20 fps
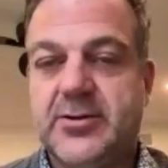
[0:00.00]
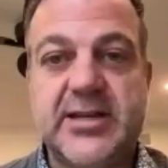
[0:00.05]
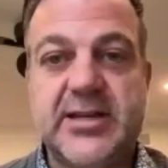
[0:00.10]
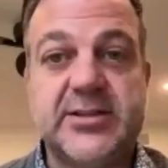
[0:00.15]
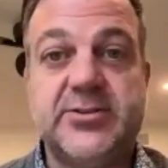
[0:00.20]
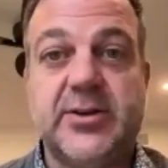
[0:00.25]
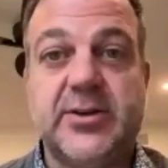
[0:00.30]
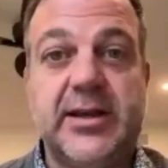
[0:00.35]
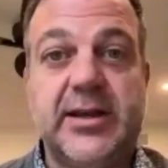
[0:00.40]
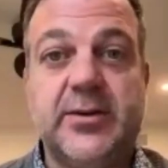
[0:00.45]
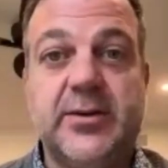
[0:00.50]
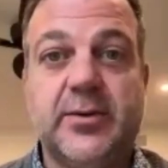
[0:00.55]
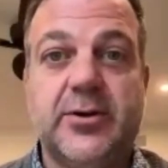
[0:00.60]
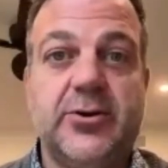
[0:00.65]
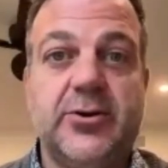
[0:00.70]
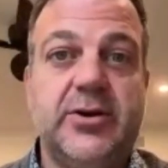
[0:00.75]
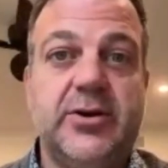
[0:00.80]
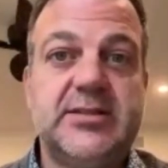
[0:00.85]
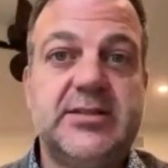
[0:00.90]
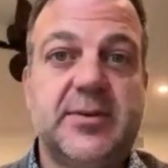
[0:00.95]
chat to anyone
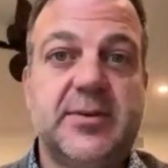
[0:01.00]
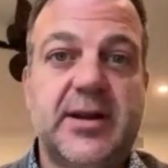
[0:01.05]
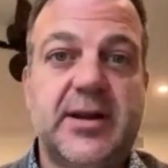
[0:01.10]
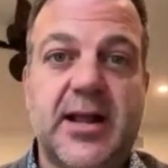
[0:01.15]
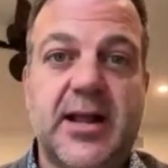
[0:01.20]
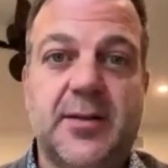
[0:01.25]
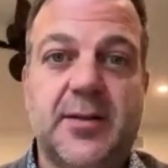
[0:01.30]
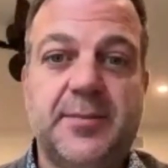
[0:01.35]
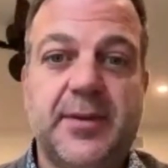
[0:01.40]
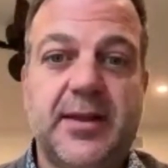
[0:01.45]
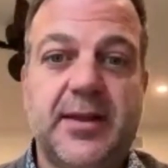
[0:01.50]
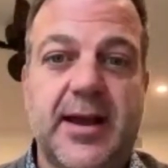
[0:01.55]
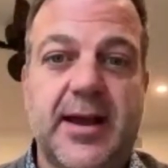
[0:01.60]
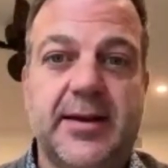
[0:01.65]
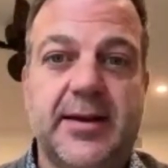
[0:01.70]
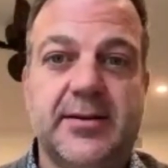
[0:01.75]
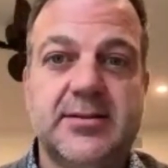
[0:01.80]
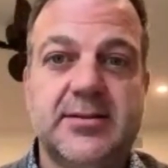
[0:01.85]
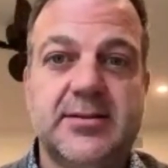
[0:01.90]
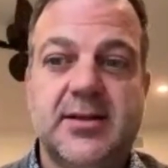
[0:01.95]
who needs a bit of help and
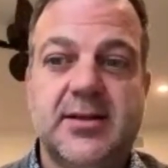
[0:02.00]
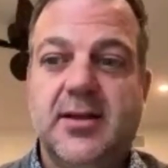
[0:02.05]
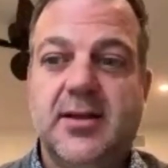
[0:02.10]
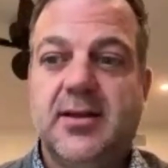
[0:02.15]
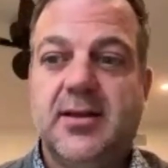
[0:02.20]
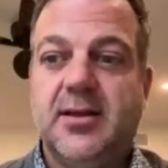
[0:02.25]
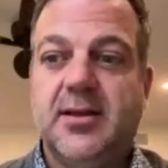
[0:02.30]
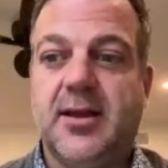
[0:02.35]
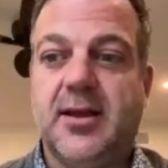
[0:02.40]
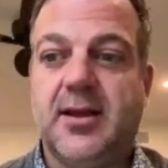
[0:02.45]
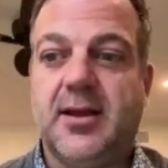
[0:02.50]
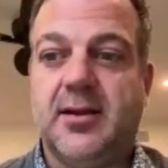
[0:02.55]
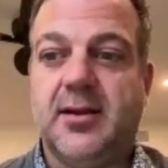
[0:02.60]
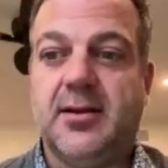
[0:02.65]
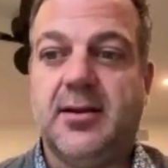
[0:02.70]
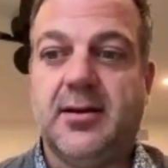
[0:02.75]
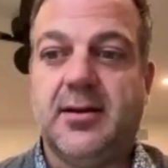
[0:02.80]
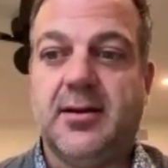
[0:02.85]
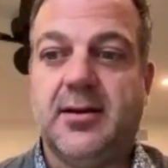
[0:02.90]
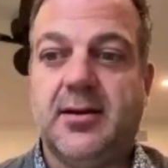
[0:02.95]
guidance.
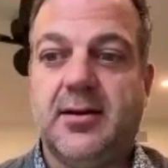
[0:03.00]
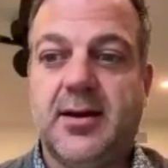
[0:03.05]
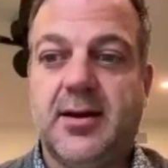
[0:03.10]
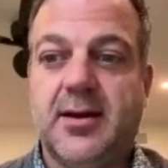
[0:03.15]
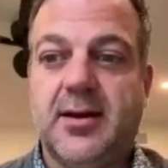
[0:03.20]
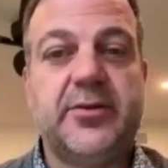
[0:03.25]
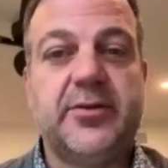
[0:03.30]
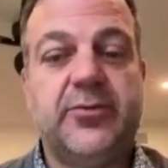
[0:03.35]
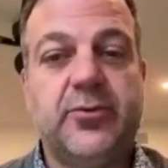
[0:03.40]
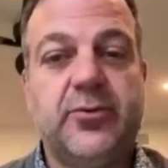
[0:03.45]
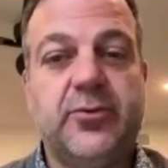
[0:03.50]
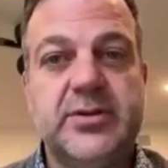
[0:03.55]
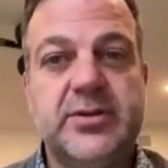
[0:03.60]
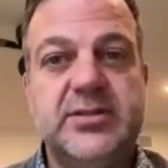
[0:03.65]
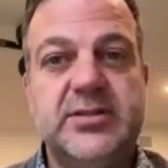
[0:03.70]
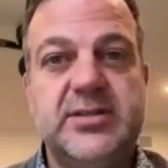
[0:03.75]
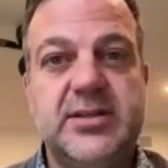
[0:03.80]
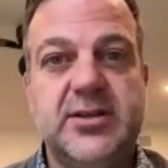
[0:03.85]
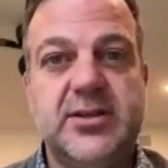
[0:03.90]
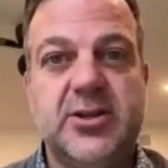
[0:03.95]
And I'm looking forward
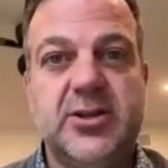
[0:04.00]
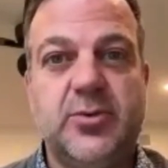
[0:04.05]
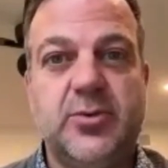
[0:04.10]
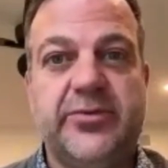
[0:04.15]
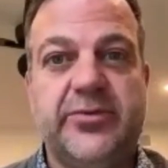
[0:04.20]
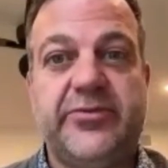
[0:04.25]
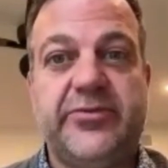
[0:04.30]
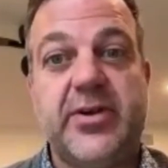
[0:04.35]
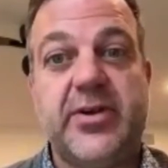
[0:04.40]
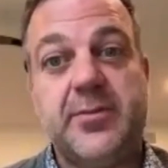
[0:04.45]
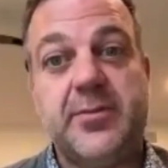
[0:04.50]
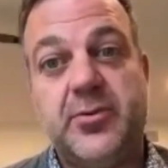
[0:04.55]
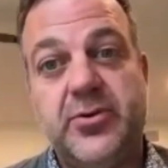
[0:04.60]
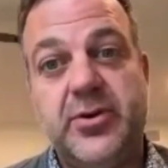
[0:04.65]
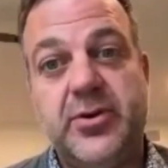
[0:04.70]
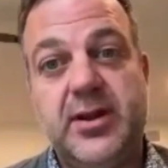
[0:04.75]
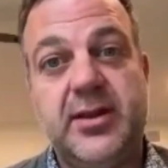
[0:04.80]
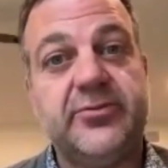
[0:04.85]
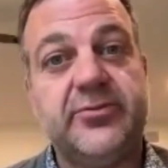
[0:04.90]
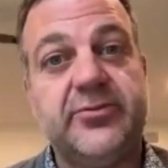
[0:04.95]
to seeing you in
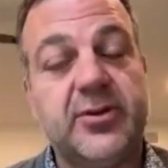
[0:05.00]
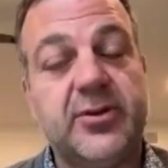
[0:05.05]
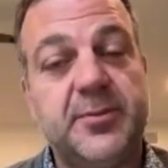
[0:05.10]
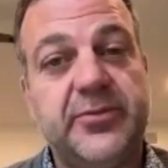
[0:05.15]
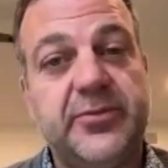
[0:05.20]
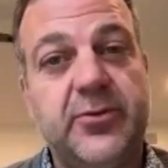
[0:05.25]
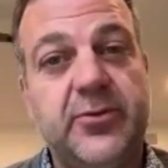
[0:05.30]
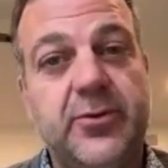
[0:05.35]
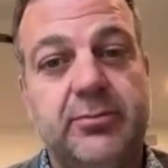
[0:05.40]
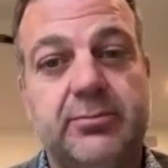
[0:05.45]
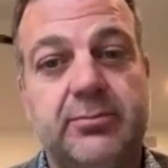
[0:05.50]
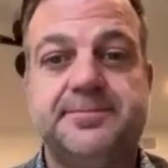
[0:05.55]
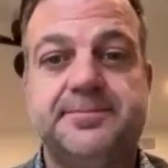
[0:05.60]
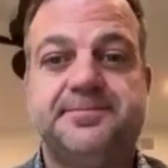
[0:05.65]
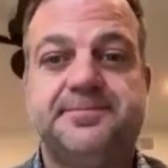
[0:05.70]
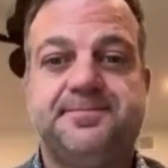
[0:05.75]
February, if not before.